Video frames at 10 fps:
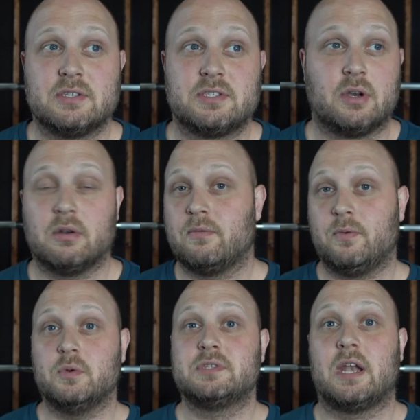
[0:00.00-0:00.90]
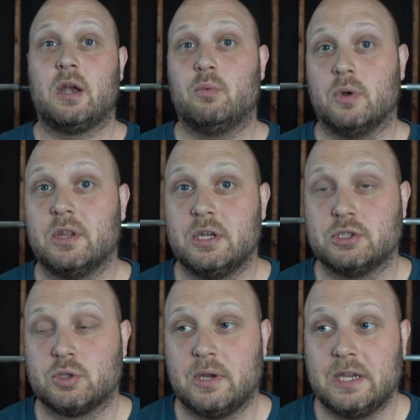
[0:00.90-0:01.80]
certain foods that I really
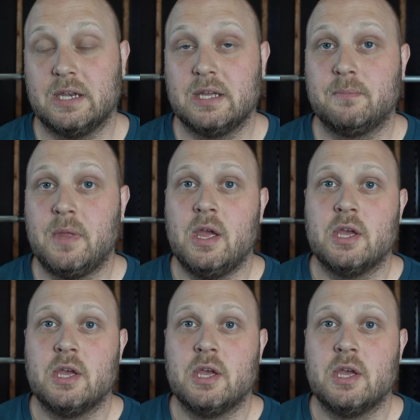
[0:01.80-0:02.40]
enjoy eating.